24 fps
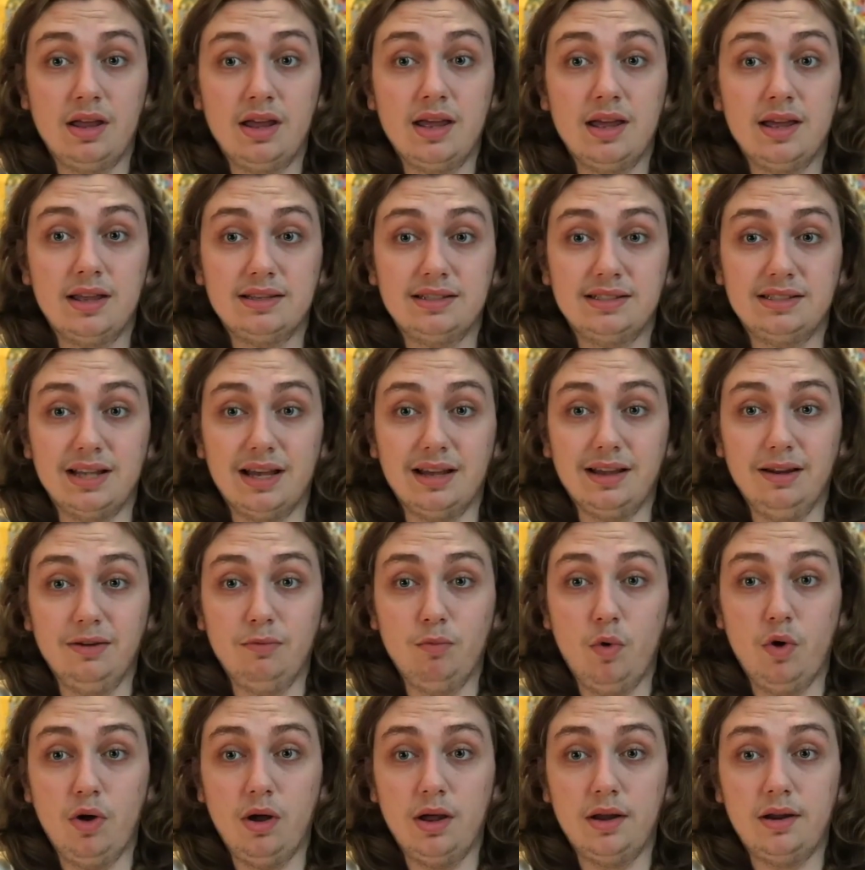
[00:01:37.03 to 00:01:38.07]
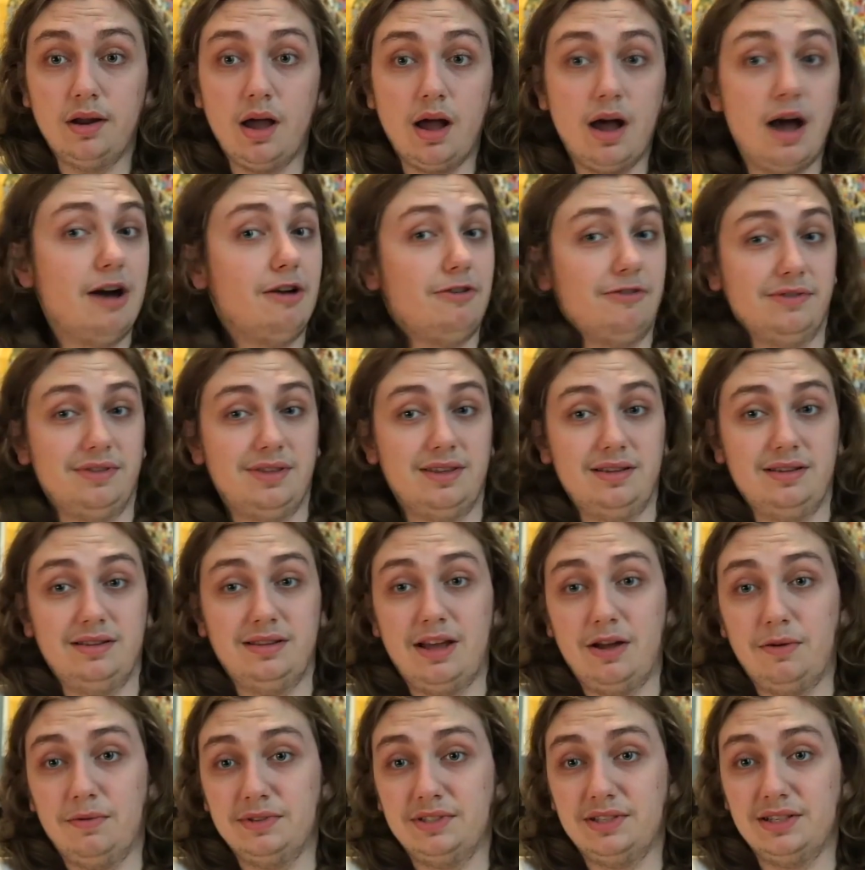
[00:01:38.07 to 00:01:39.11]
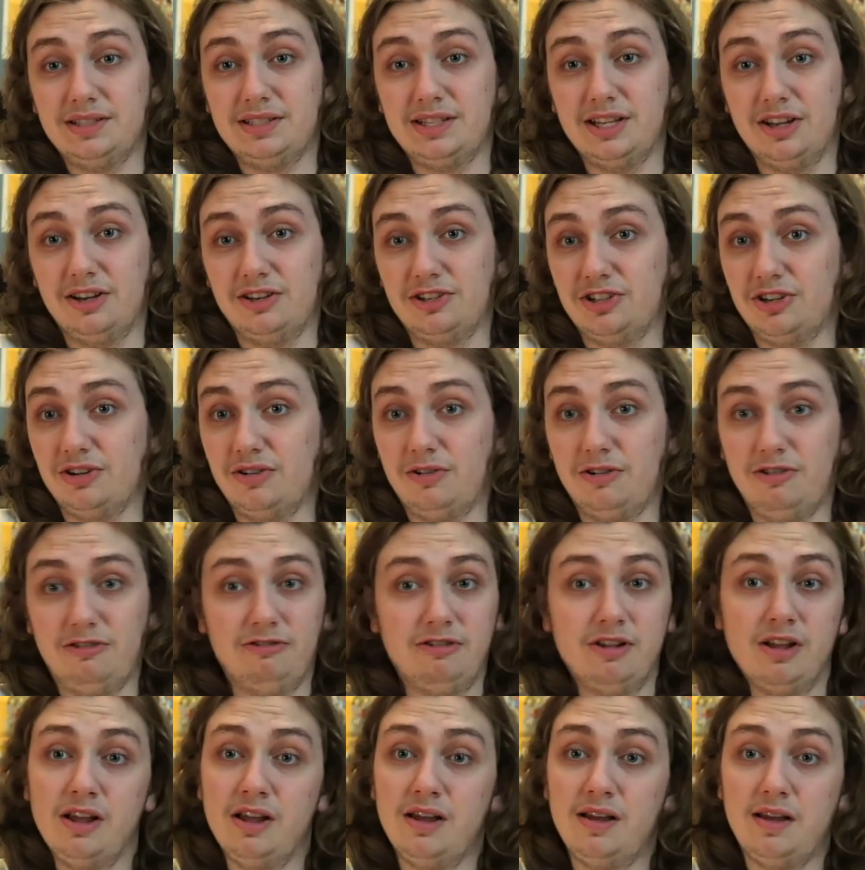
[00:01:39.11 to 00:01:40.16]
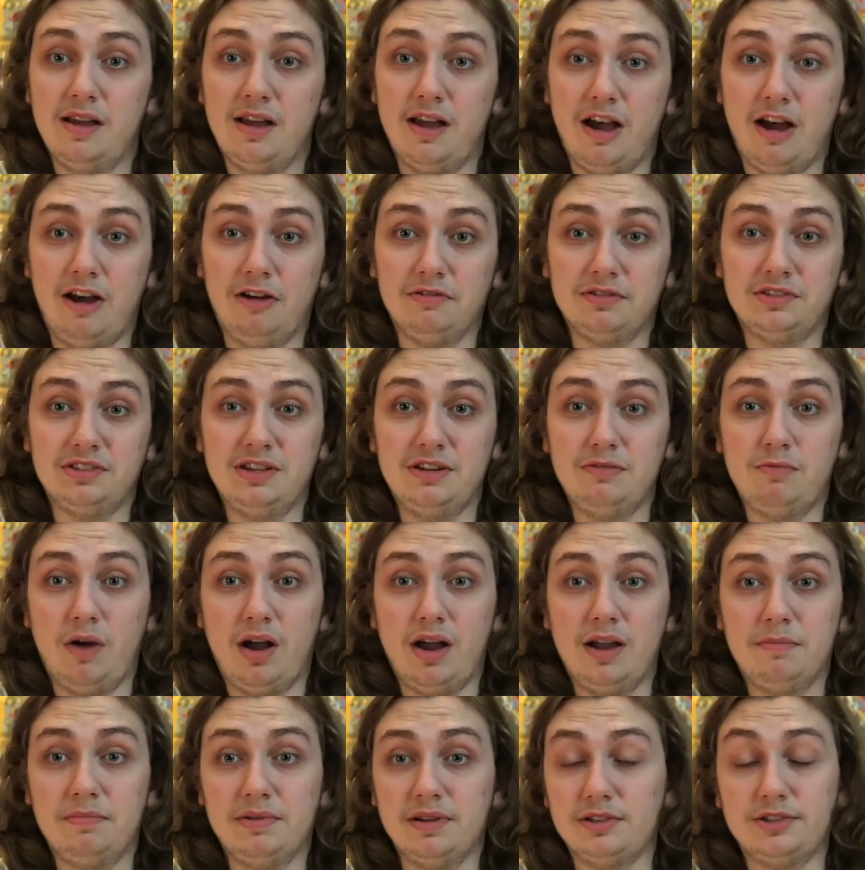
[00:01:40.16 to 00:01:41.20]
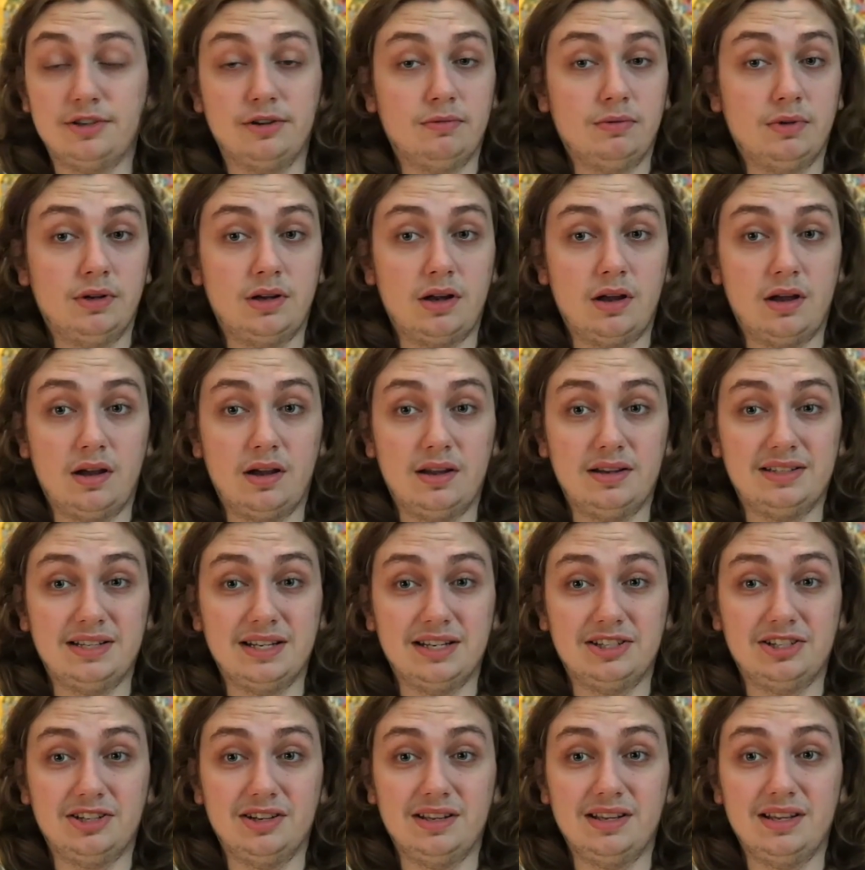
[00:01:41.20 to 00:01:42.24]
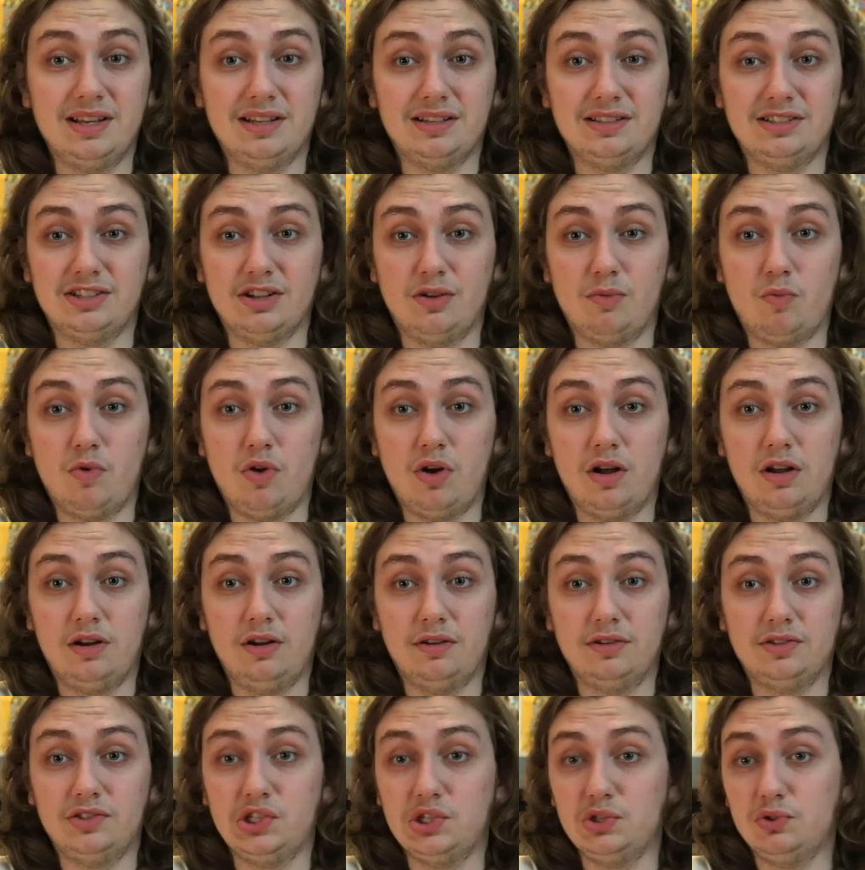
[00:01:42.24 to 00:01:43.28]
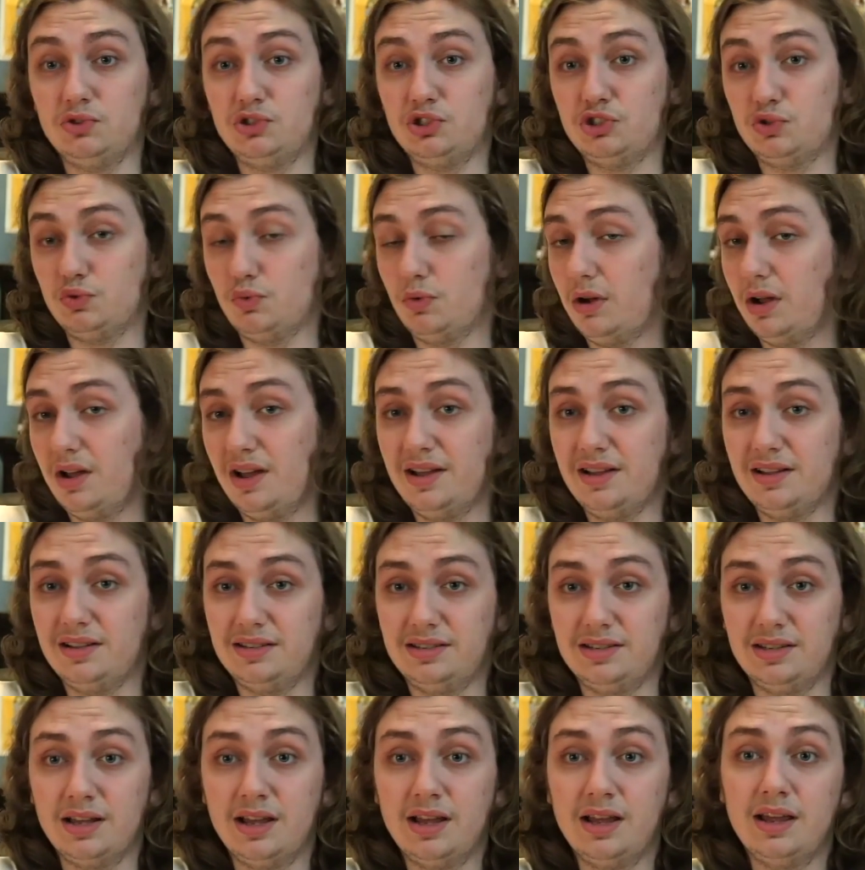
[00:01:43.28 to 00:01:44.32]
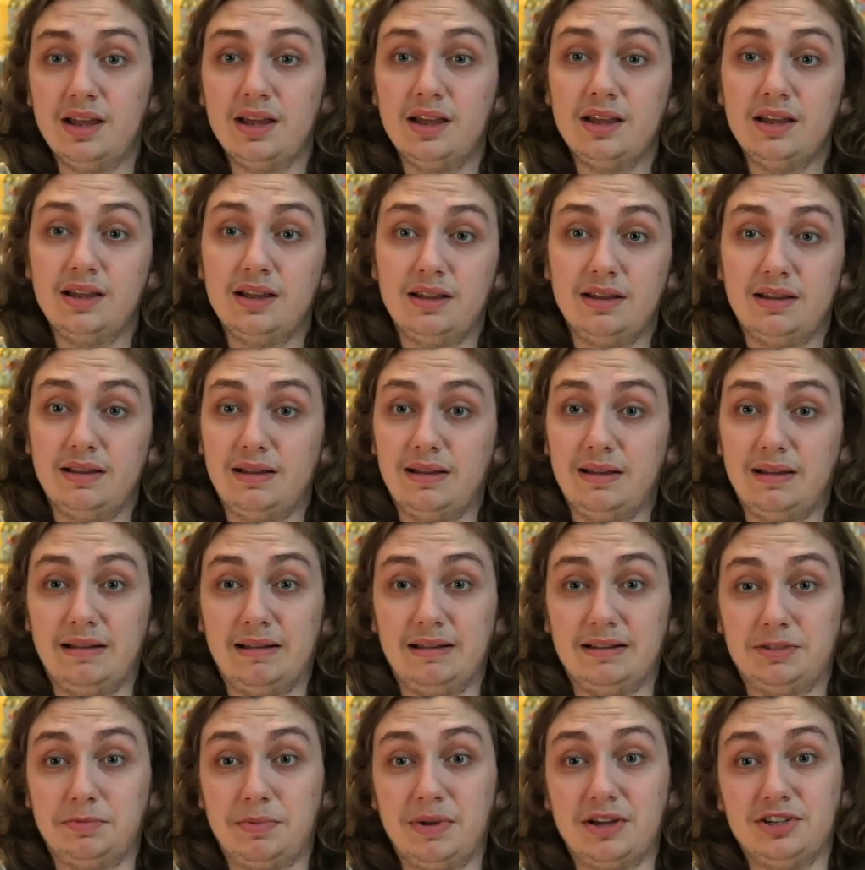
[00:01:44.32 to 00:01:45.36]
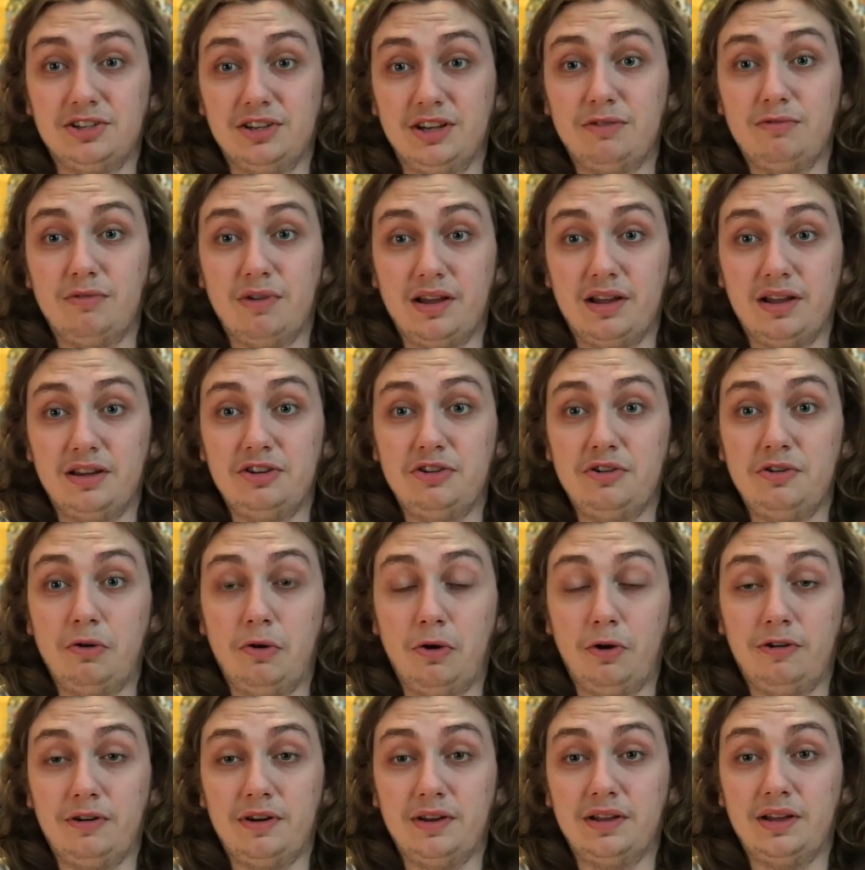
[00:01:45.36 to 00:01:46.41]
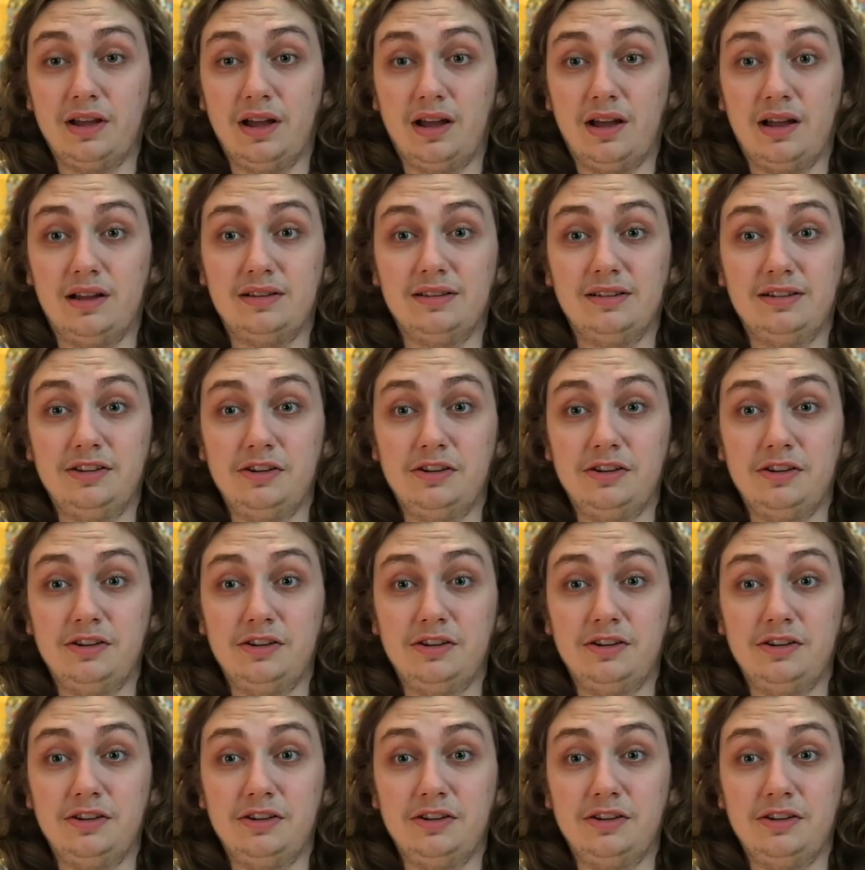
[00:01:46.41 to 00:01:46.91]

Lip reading: Second one, I don't think that was intentional. I don't see why a pitcher would intentionally hit someone on 2 strikes, especially when you already got,